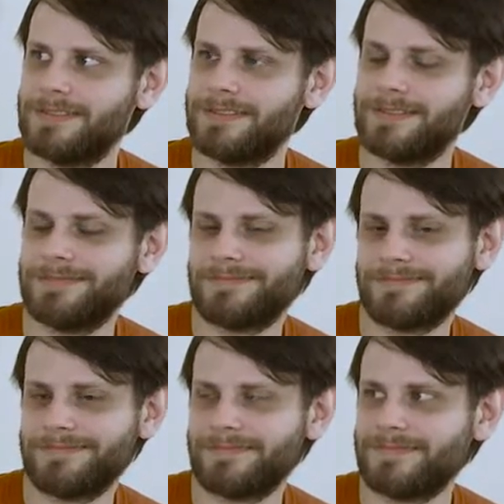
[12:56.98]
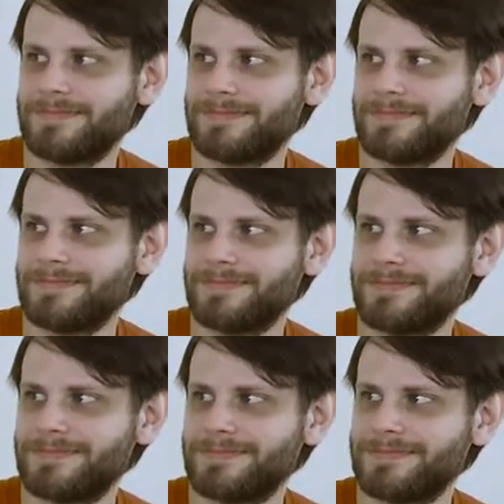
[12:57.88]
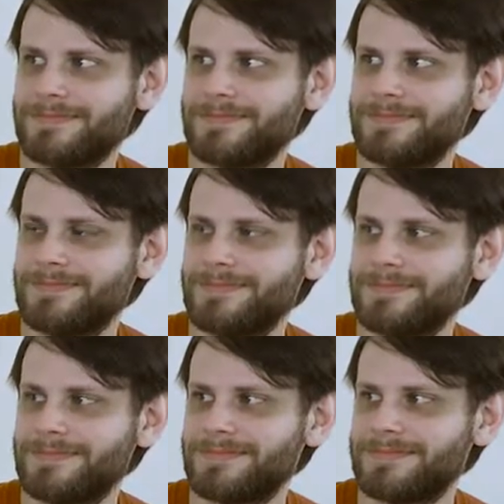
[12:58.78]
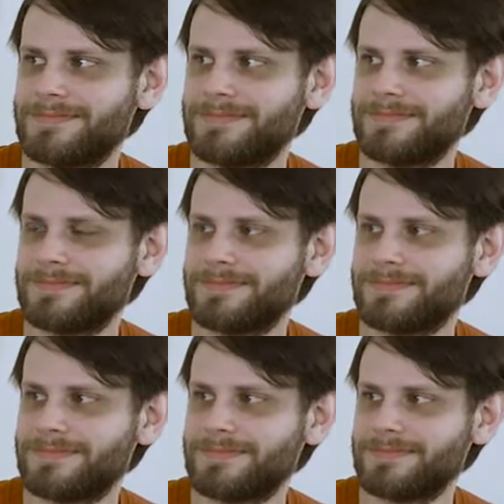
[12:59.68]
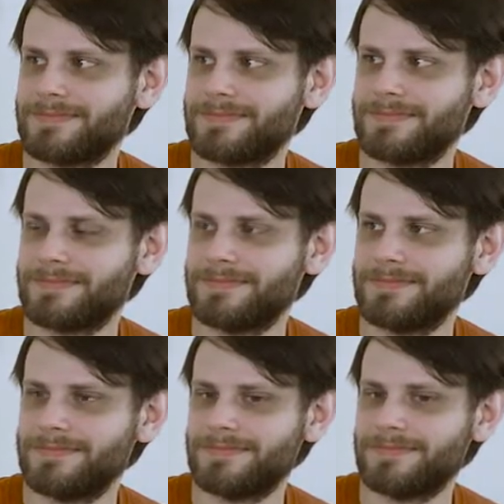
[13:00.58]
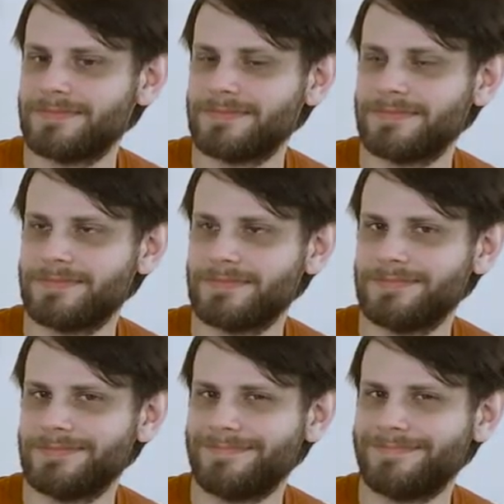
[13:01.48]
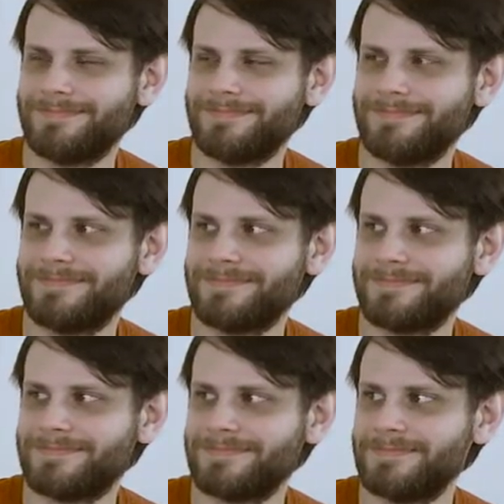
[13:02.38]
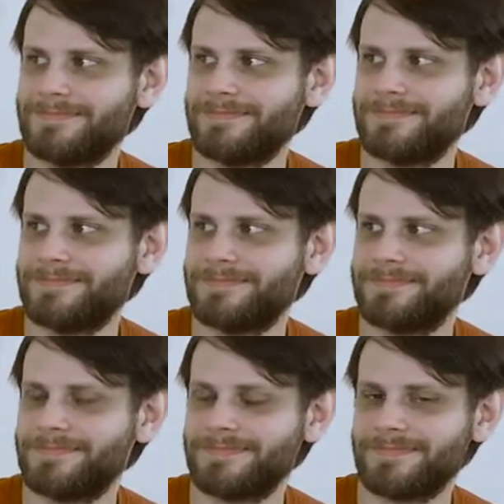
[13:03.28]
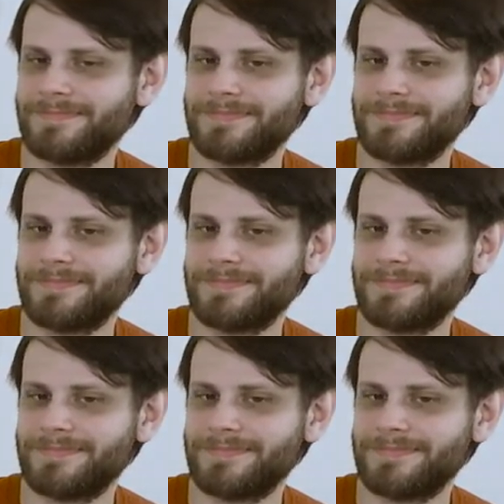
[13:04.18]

(silent)